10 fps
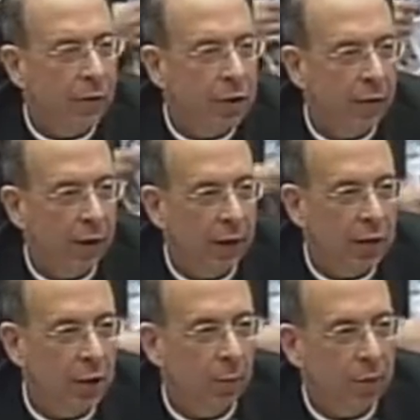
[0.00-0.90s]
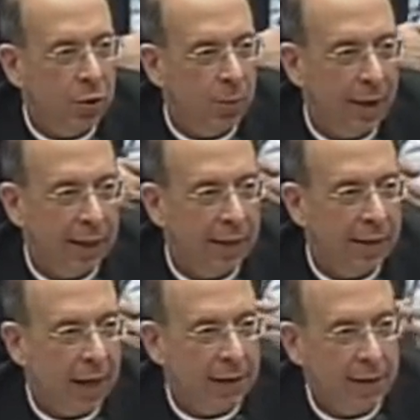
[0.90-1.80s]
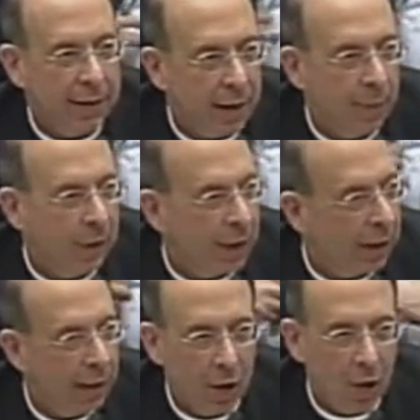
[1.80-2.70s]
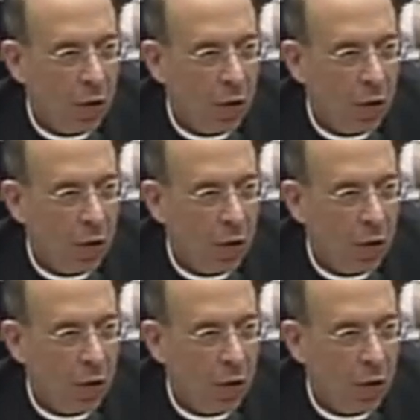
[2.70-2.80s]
First of all, it was recognized as something